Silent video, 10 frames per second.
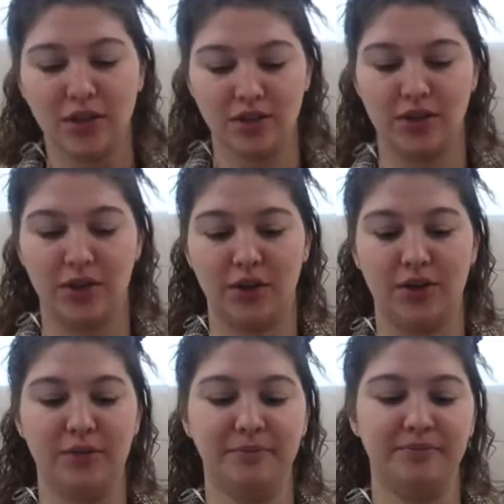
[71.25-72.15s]

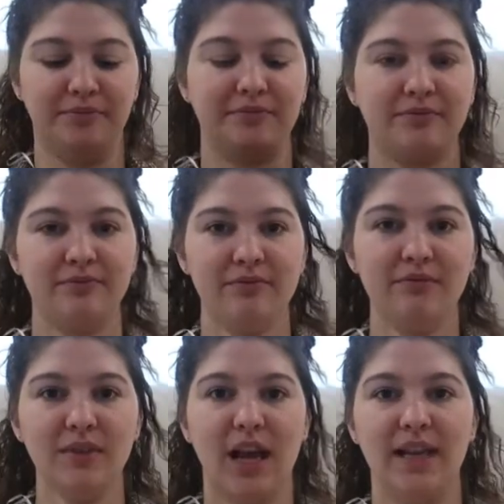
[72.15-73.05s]
So
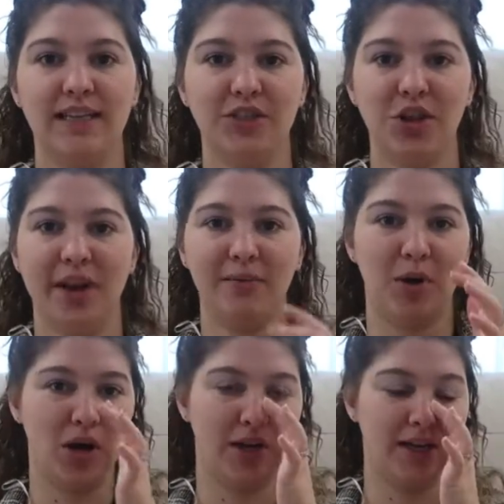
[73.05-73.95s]
I did try them
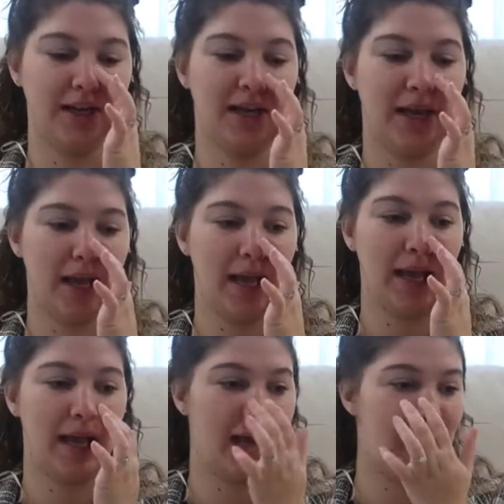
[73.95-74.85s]
on
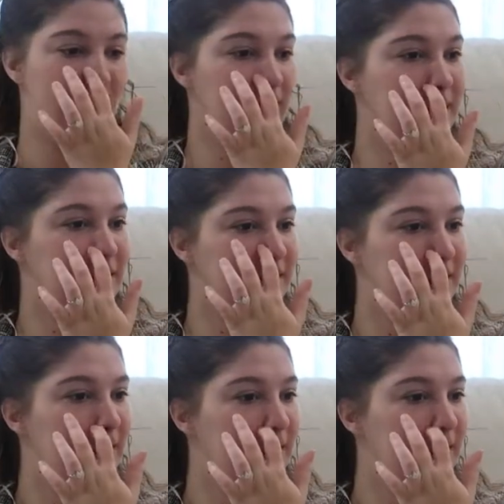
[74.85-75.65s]
and